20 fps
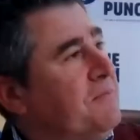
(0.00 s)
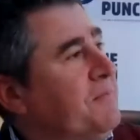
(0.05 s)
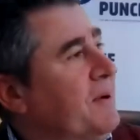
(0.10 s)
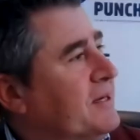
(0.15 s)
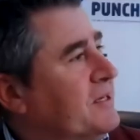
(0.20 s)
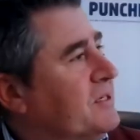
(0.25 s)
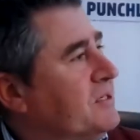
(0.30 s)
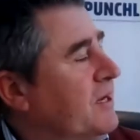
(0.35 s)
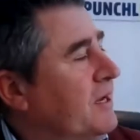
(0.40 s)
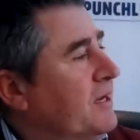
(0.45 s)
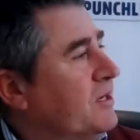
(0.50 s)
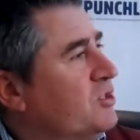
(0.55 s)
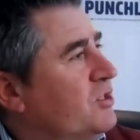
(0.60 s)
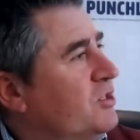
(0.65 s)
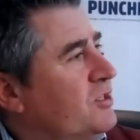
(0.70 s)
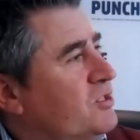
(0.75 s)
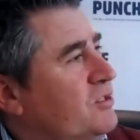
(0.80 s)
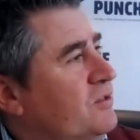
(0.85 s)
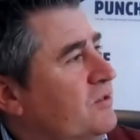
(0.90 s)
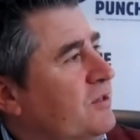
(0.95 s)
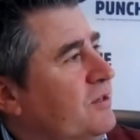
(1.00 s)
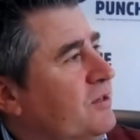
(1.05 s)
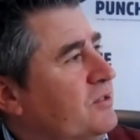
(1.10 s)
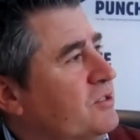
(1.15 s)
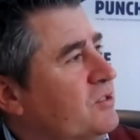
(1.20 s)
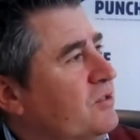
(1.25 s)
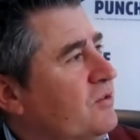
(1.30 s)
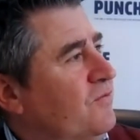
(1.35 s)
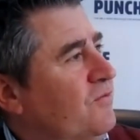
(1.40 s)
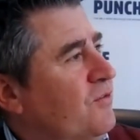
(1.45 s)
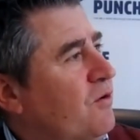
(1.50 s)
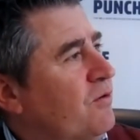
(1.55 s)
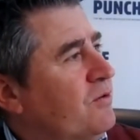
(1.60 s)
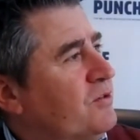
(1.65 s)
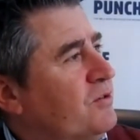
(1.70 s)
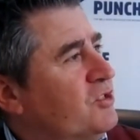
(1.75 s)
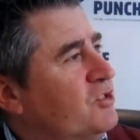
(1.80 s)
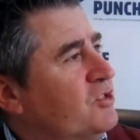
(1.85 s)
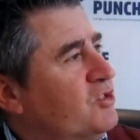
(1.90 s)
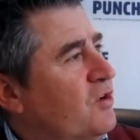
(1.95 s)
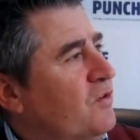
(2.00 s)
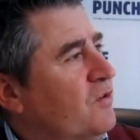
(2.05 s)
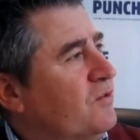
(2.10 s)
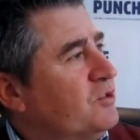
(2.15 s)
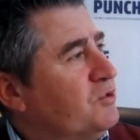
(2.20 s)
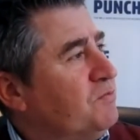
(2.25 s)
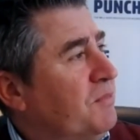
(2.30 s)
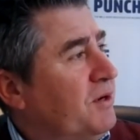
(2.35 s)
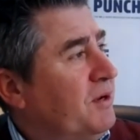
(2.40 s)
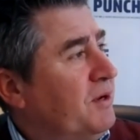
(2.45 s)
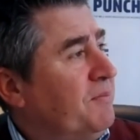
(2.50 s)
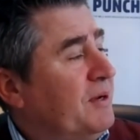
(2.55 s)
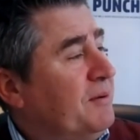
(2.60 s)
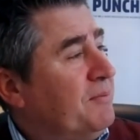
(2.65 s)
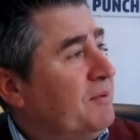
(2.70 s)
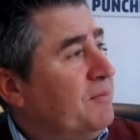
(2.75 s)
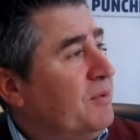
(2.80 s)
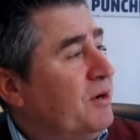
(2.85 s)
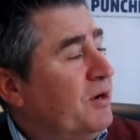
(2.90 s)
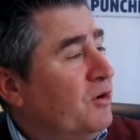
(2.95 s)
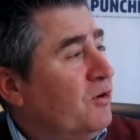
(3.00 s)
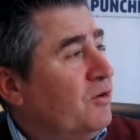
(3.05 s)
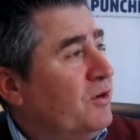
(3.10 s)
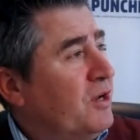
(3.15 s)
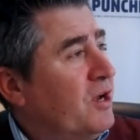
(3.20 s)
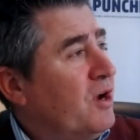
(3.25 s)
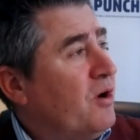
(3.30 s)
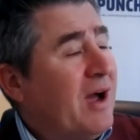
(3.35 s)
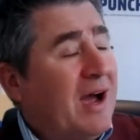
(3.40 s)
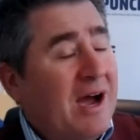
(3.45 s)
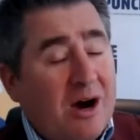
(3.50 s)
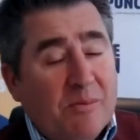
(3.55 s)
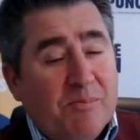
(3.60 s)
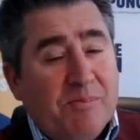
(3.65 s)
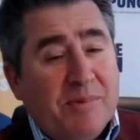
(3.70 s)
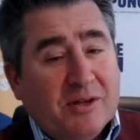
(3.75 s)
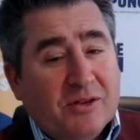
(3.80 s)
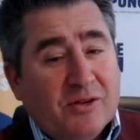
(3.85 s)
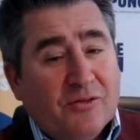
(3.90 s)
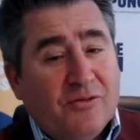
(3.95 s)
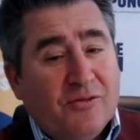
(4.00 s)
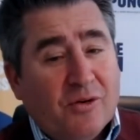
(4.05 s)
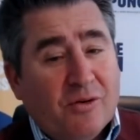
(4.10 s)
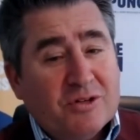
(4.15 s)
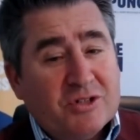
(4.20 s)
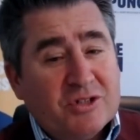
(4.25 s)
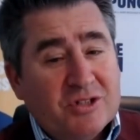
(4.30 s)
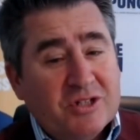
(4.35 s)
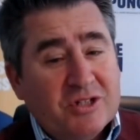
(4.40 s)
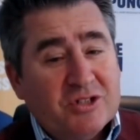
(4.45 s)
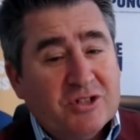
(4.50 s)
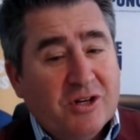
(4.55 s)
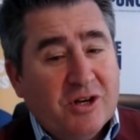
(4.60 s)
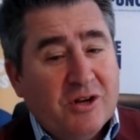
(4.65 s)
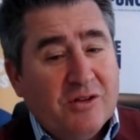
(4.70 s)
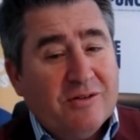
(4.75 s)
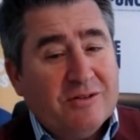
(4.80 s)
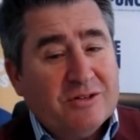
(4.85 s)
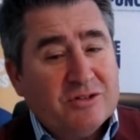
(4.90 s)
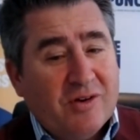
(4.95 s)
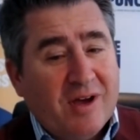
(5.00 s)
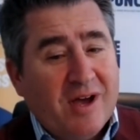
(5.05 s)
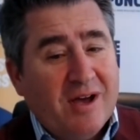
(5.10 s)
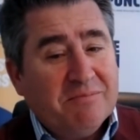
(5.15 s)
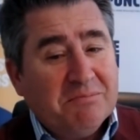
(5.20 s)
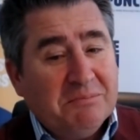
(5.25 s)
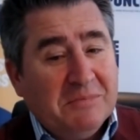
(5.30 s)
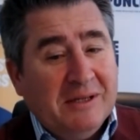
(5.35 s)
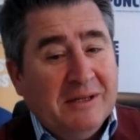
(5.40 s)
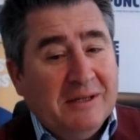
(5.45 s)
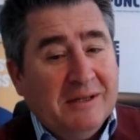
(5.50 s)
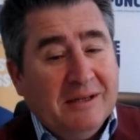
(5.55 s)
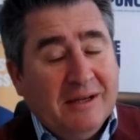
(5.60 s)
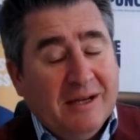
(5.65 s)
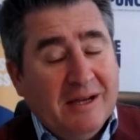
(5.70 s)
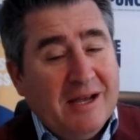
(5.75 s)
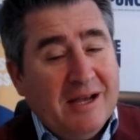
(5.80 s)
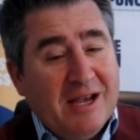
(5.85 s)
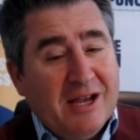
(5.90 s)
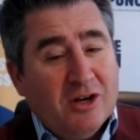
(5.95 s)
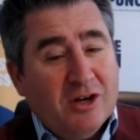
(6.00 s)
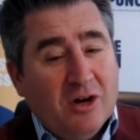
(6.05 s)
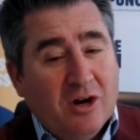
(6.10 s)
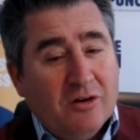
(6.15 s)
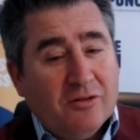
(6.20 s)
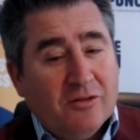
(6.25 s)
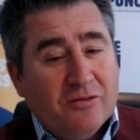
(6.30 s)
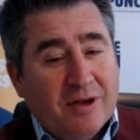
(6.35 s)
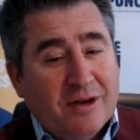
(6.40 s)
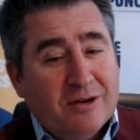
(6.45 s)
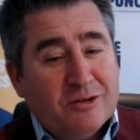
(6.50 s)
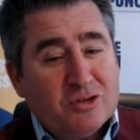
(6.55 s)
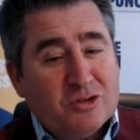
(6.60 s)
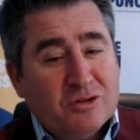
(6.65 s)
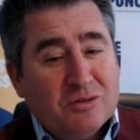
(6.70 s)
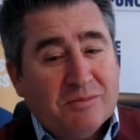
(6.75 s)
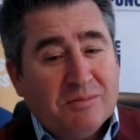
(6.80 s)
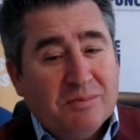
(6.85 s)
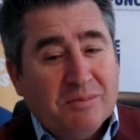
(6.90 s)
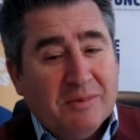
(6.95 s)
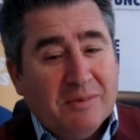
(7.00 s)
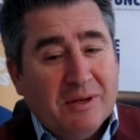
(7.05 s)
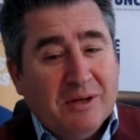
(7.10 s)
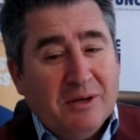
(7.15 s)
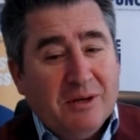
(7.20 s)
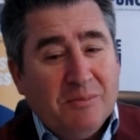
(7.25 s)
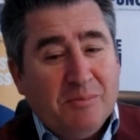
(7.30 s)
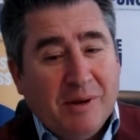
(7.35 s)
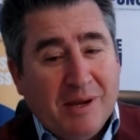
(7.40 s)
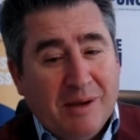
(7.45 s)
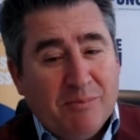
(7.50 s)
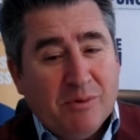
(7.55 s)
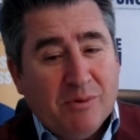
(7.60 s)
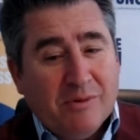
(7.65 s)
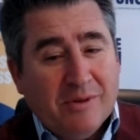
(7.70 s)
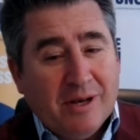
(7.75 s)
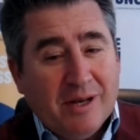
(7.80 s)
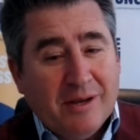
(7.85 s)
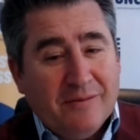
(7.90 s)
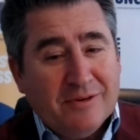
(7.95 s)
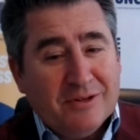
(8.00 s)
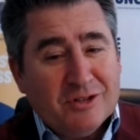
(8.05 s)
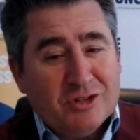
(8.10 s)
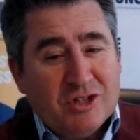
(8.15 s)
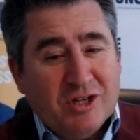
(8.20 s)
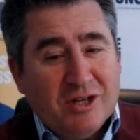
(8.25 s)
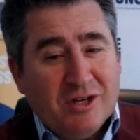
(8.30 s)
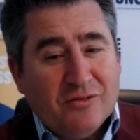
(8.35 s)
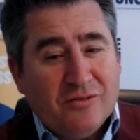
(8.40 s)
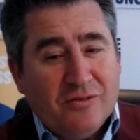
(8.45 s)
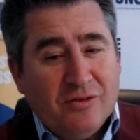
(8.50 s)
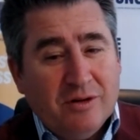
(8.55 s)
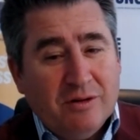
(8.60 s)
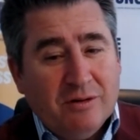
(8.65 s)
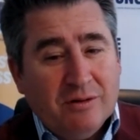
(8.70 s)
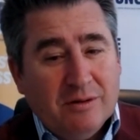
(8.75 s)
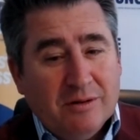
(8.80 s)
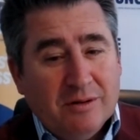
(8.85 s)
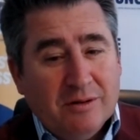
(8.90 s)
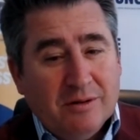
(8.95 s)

back actually to the forest itself, because many people might not know how big the forest is. I know there's around 8,500 people that live in Cinderford.